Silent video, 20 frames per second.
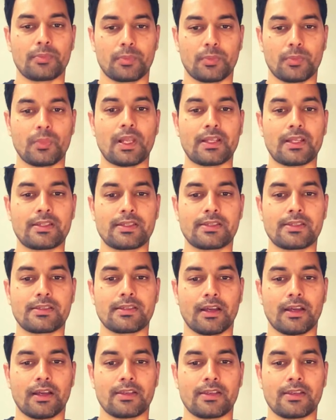Let's
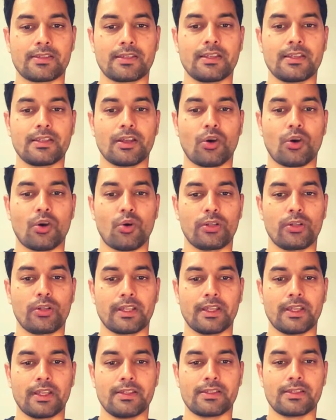see all
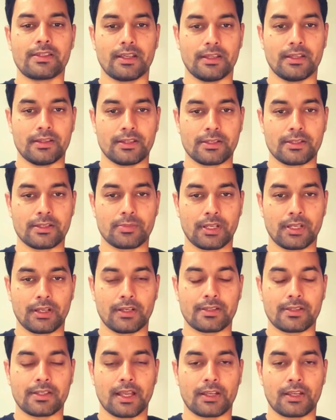these in this
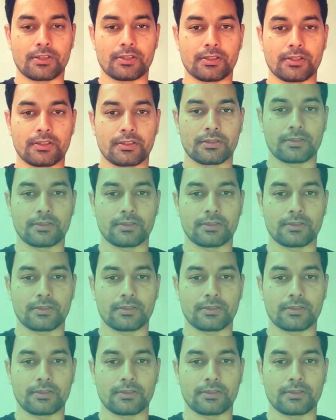particular section.